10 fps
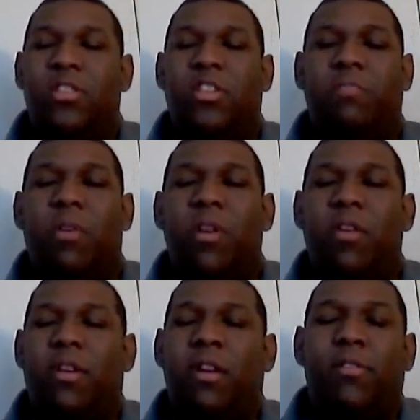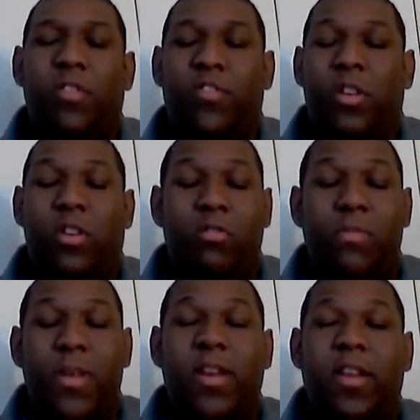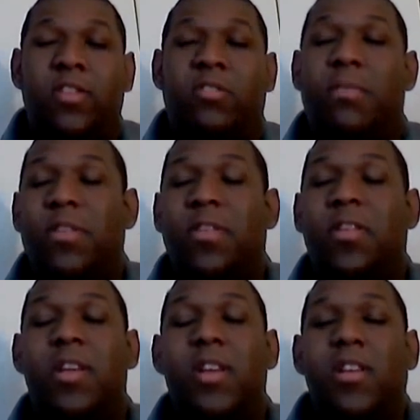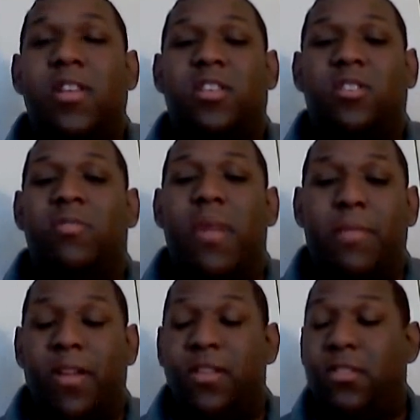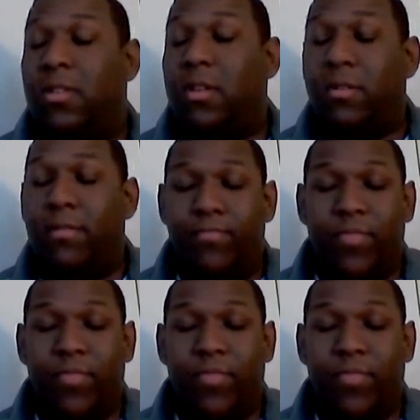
spoiler alert to too many things, so I'm gonna just do my best, you know.